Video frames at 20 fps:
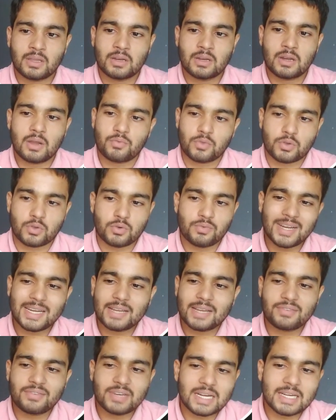Now you will
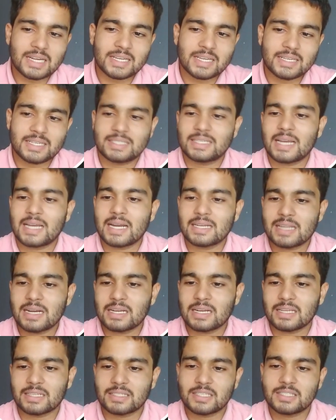definitely understand
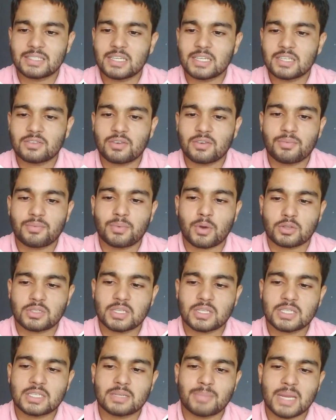that existence of
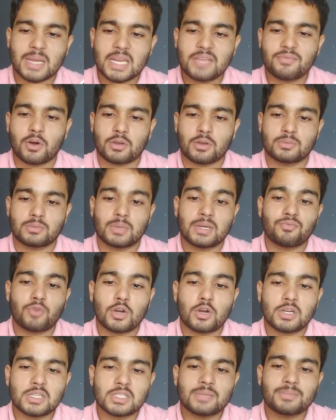process in many forms, but
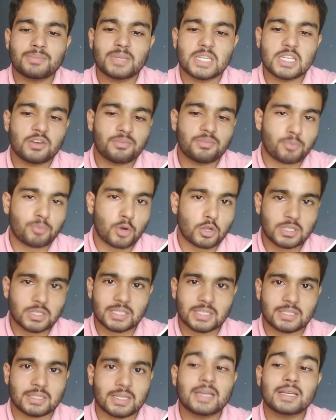what is the meaning of
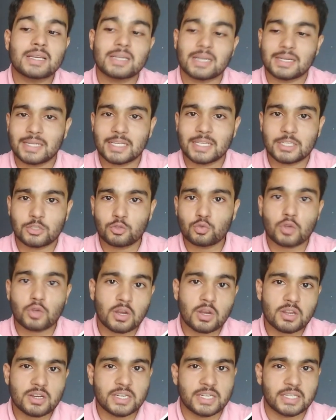process in context to
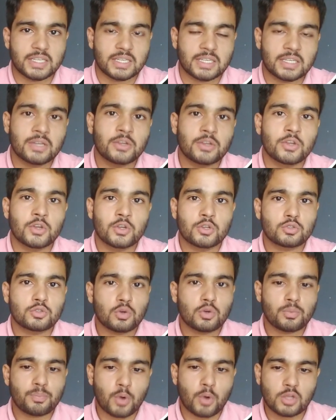Solidity?
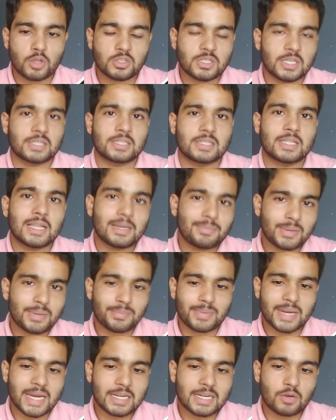So process, let me
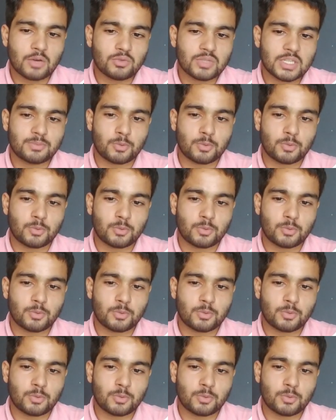break down this